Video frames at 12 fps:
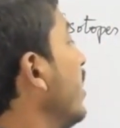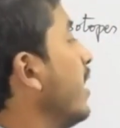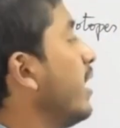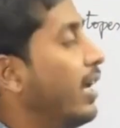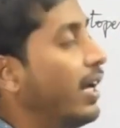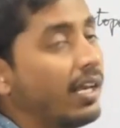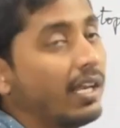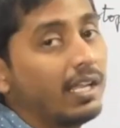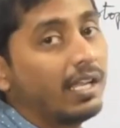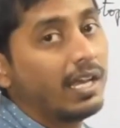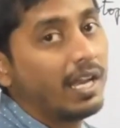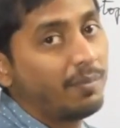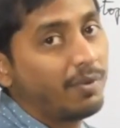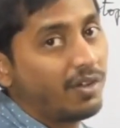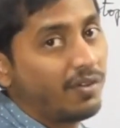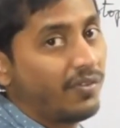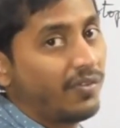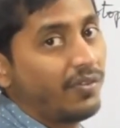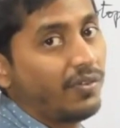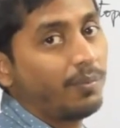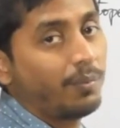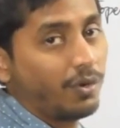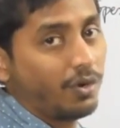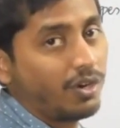Here number of
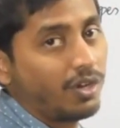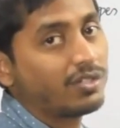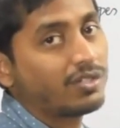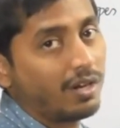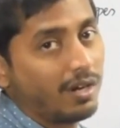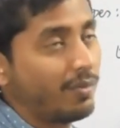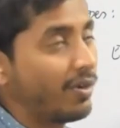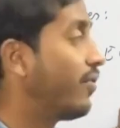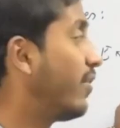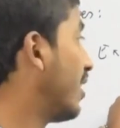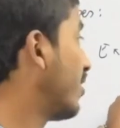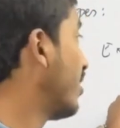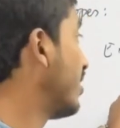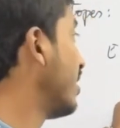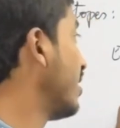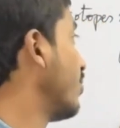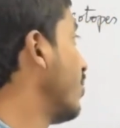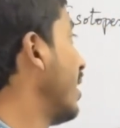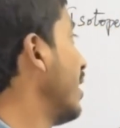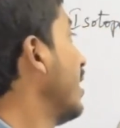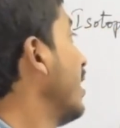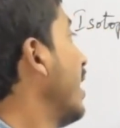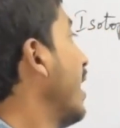protons or number of electrons is 1